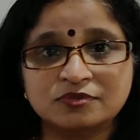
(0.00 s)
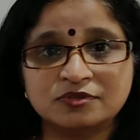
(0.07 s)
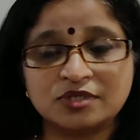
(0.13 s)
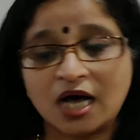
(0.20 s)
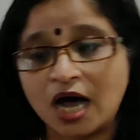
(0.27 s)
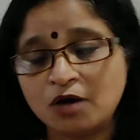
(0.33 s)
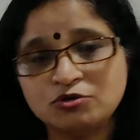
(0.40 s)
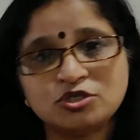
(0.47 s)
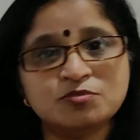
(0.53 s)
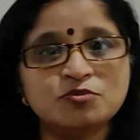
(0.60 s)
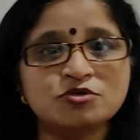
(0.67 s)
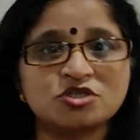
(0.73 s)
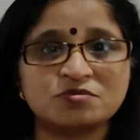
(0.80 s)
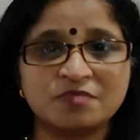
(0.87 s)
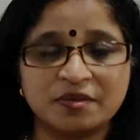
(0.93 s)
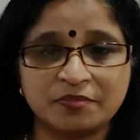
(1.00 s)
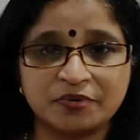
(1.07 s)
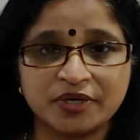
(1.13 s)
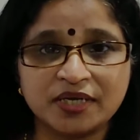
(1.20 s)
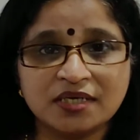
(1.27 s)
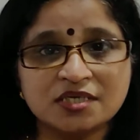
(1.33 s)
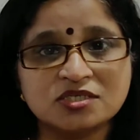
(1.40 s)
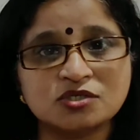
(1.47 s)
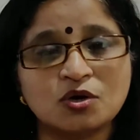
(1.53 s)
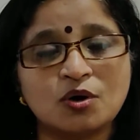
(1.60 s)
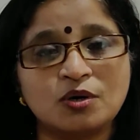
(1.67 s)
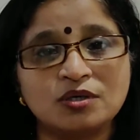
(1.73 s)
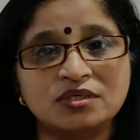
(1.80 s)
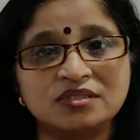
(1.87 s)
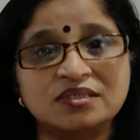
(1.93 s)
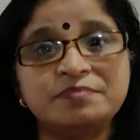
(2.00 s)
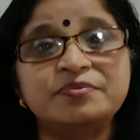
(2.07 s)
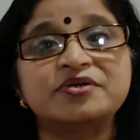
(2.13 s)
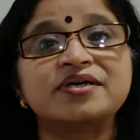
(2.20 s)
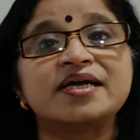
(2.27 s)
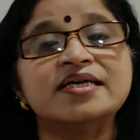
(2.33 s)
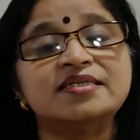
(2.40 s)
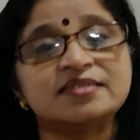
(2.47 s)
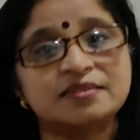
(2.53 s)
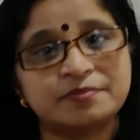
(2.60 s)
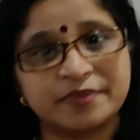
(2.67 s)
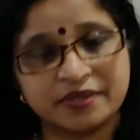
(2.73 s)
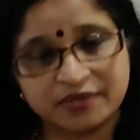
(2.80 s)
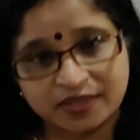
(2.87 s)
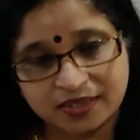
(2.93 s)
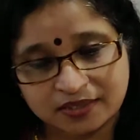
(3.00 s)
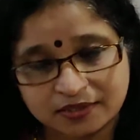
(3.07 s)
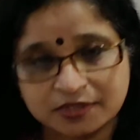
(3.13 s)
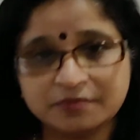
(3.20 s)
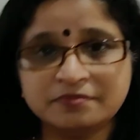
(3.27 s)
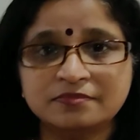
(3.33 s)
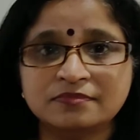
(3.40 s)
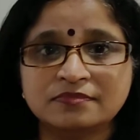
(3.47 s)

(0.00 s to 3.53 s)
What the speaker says: The outermost membrane is called the parietal pericardium,